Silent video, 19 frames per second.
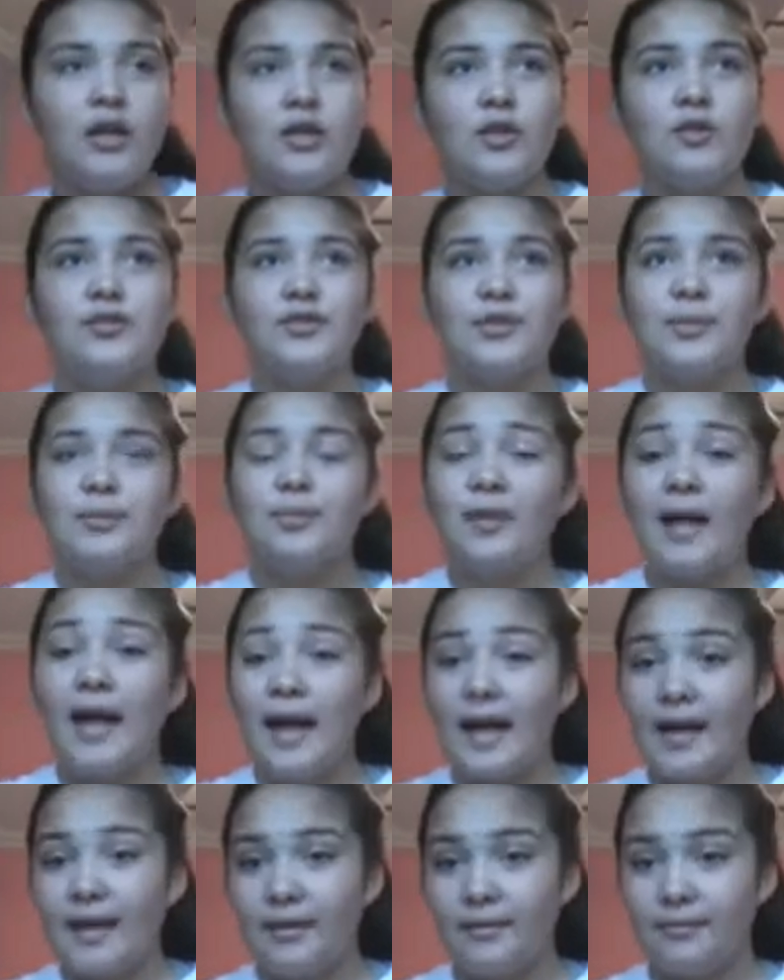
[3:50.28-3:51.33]
you see
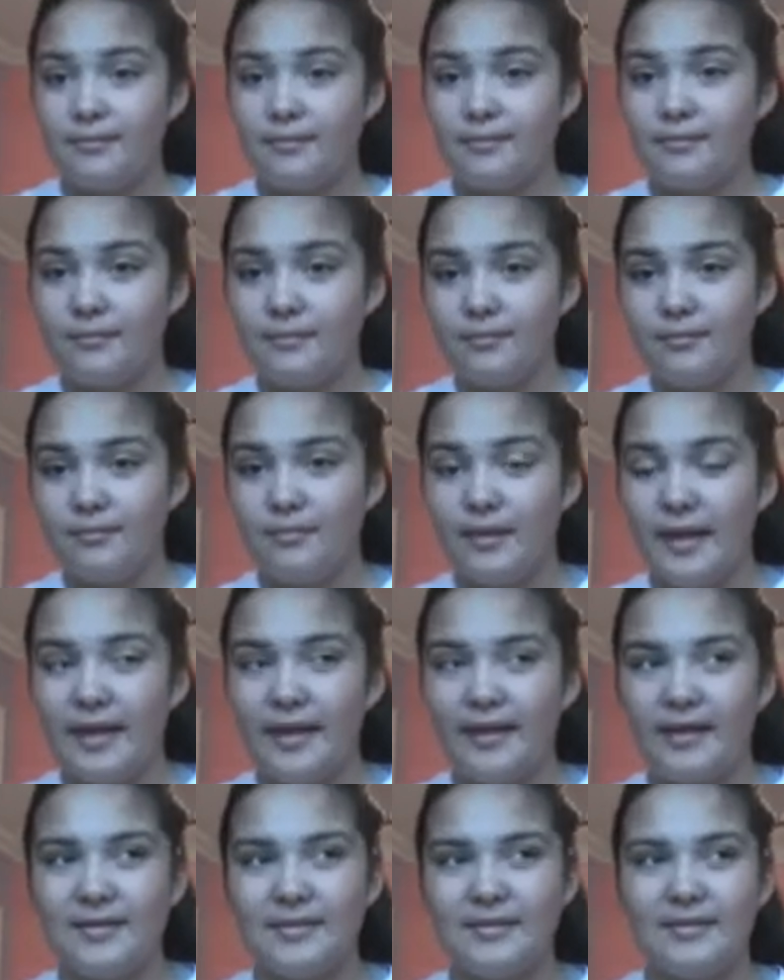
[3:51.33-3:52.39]
black,
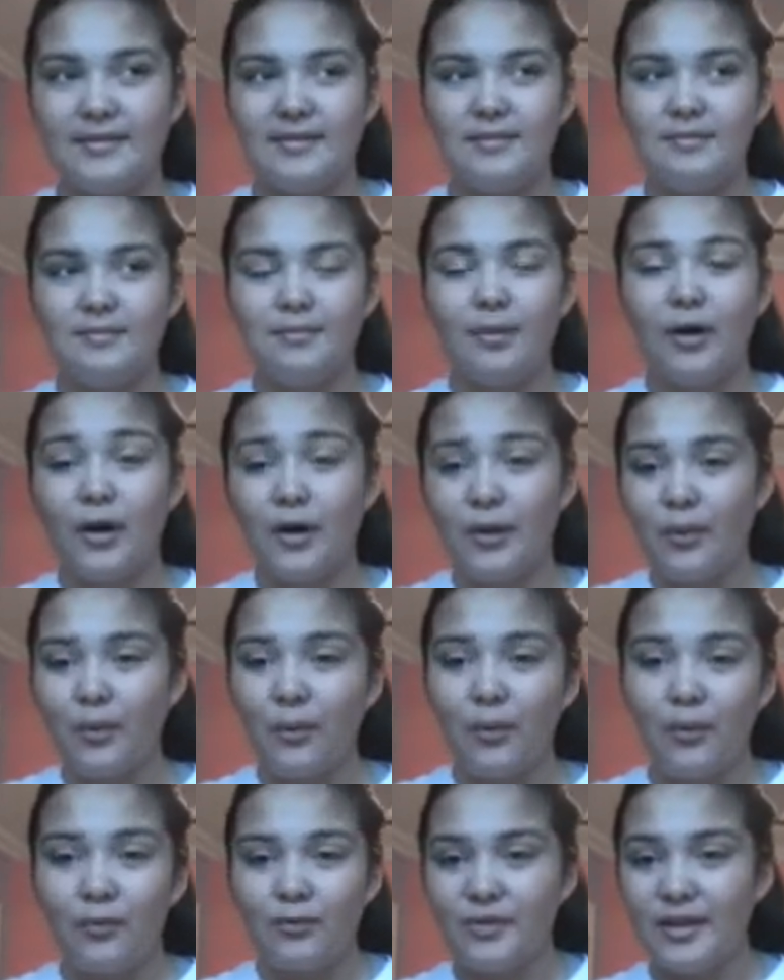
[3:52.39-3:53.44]

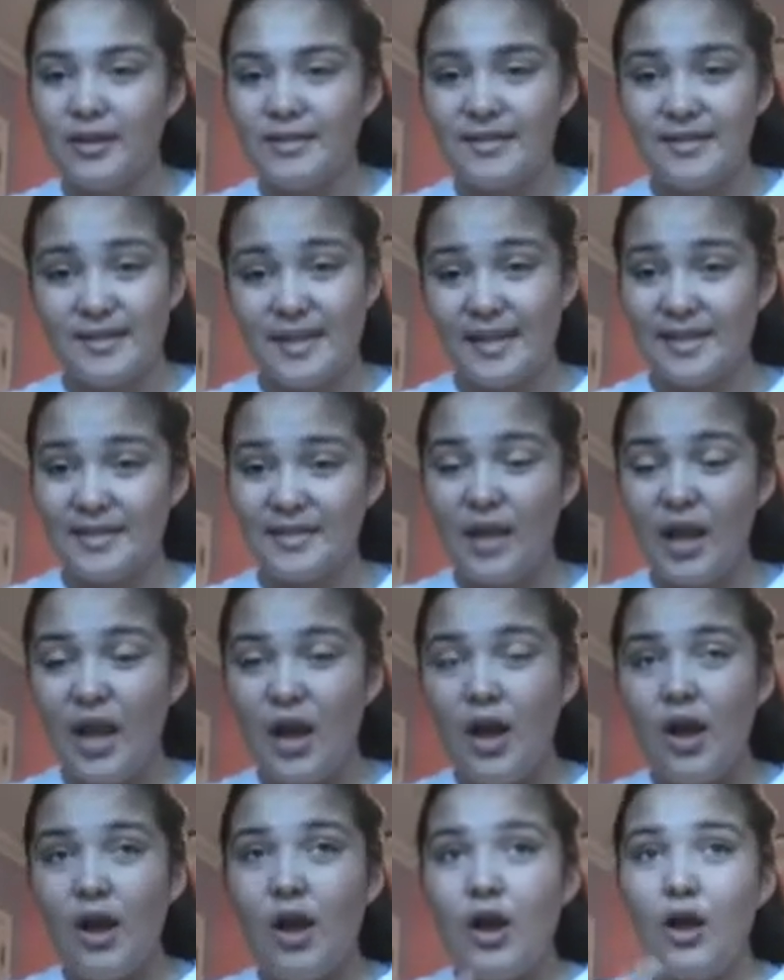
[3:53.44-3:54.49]
particle dust things
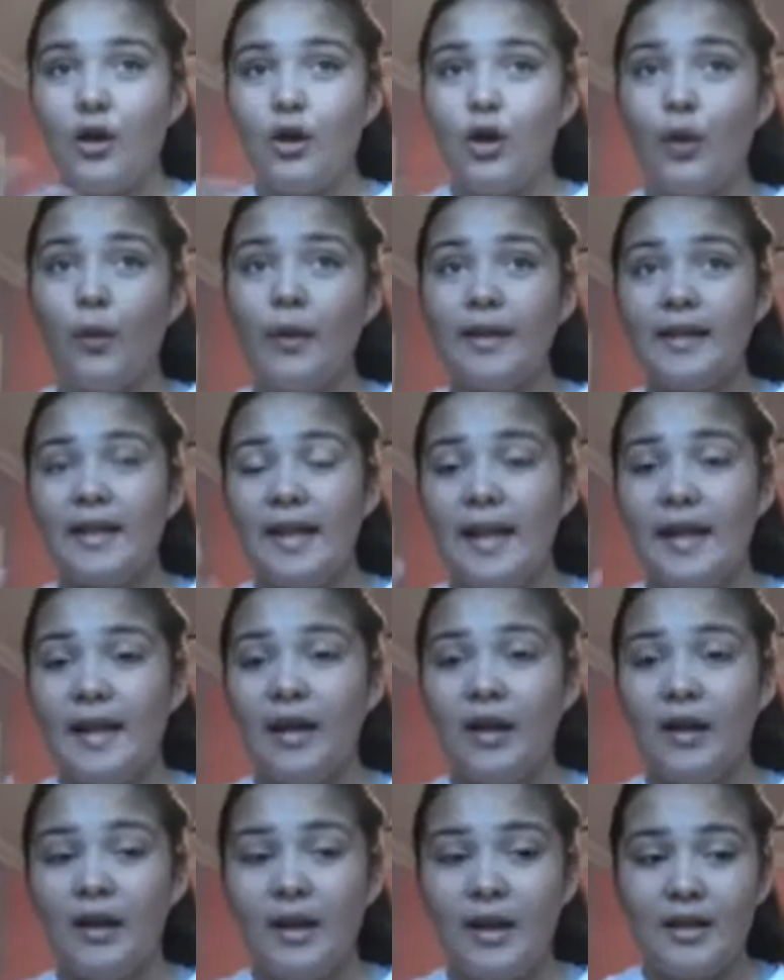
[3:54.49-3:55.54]
going in the
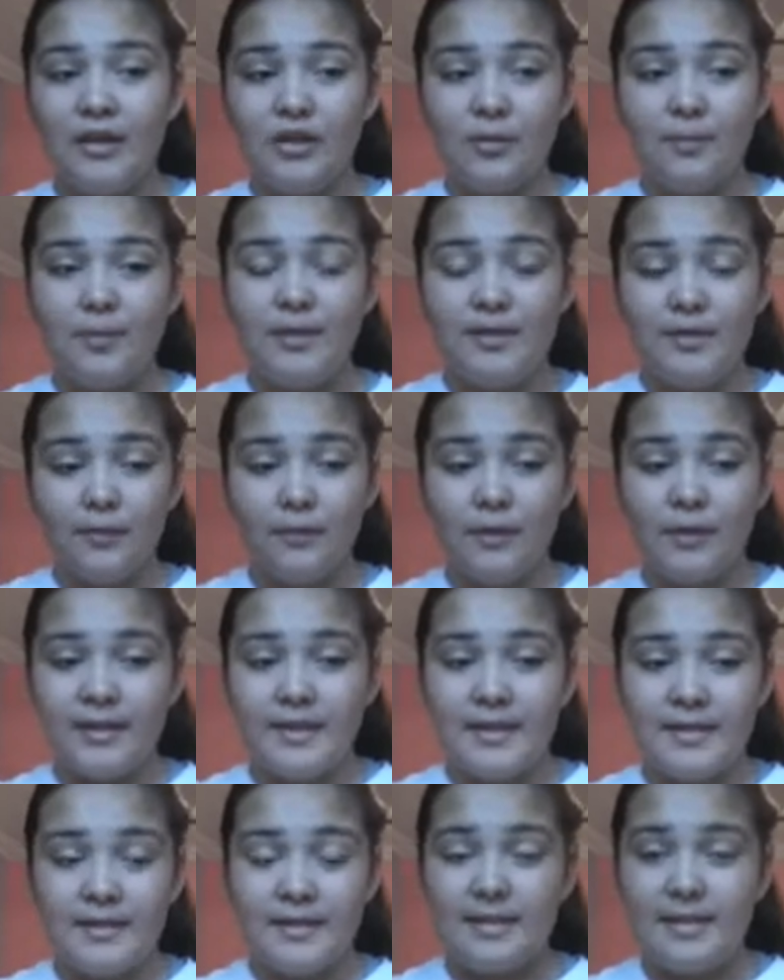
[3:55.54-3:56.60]
air, and your piece of wood
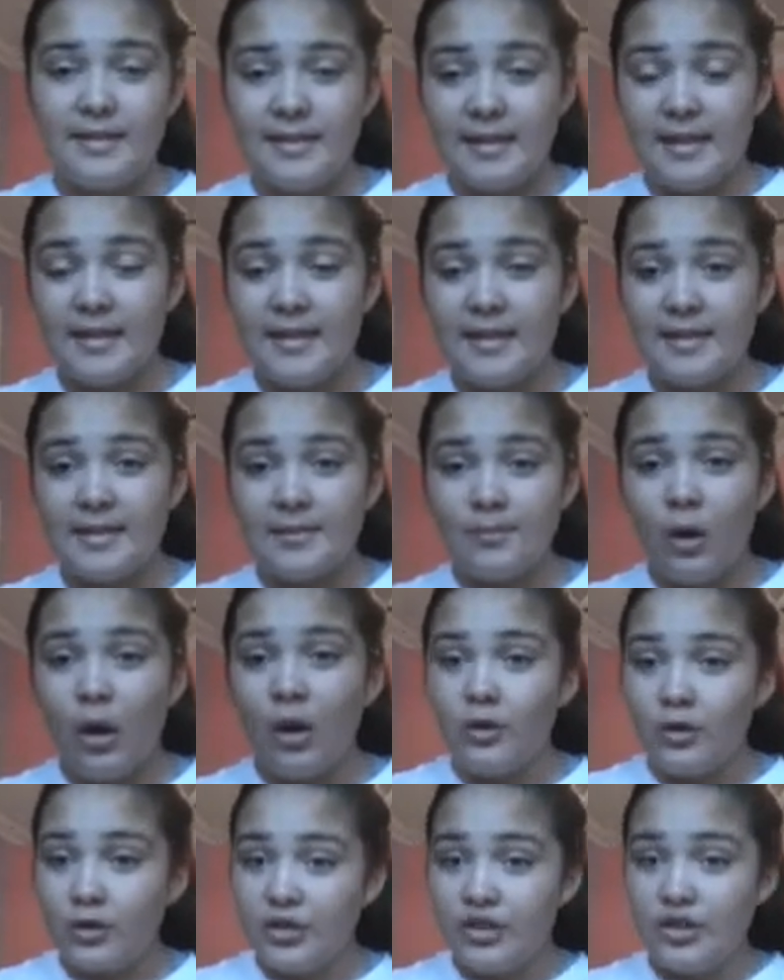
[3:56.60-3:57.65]
is getting
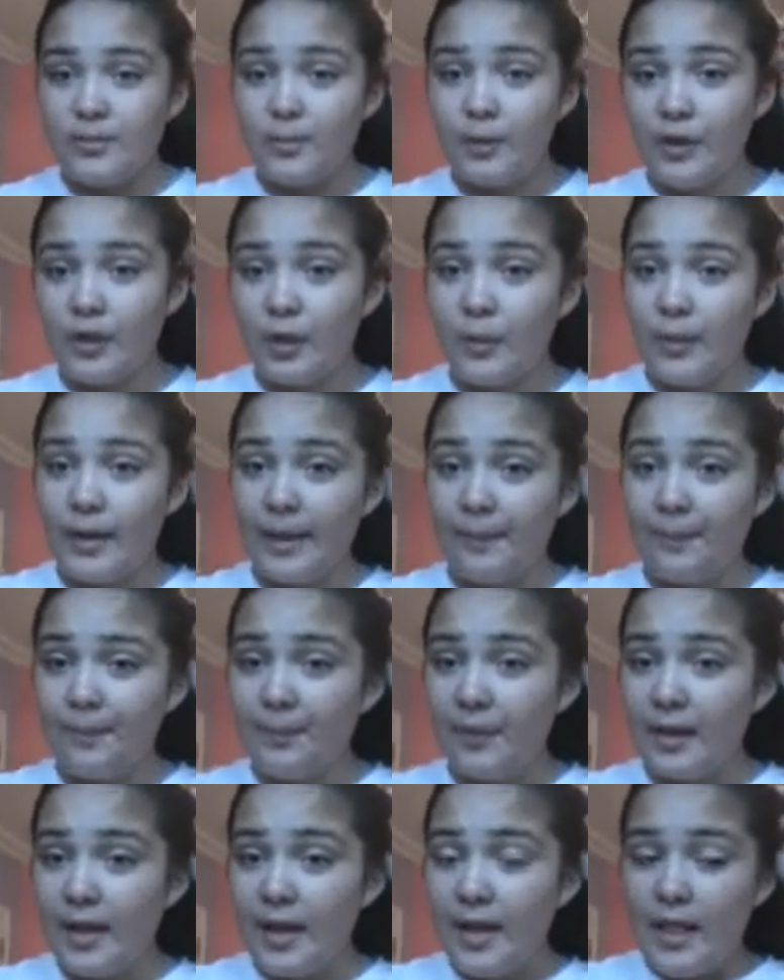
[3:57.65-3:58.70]
smaller and just burning away.
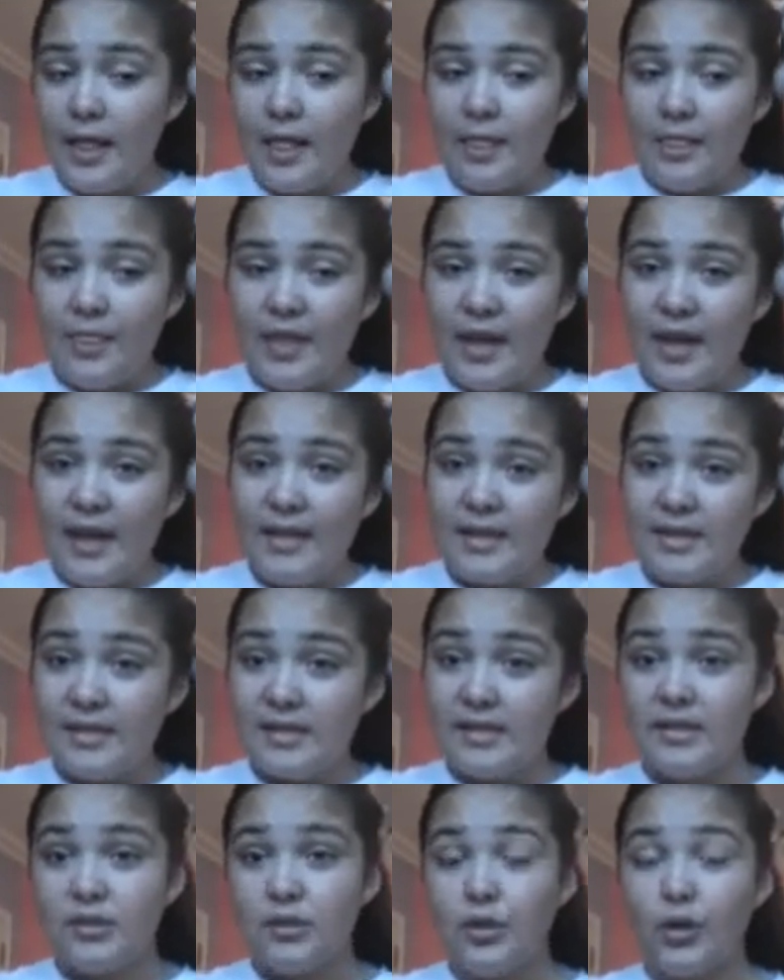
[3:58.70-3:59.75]
That
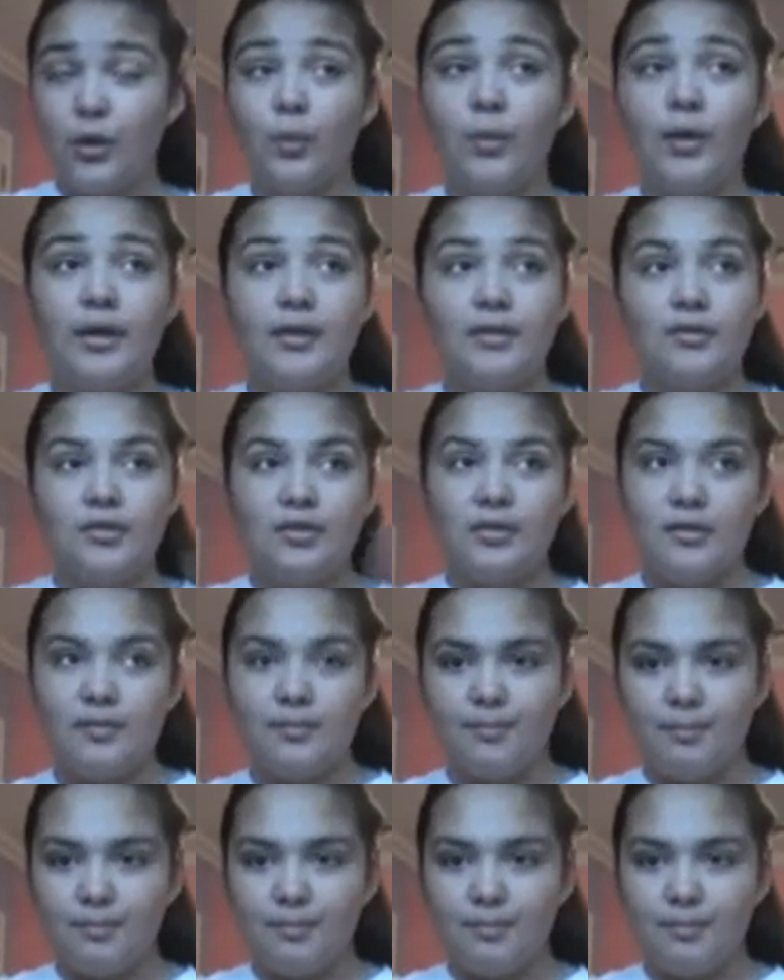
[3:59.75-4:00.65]
is your wood just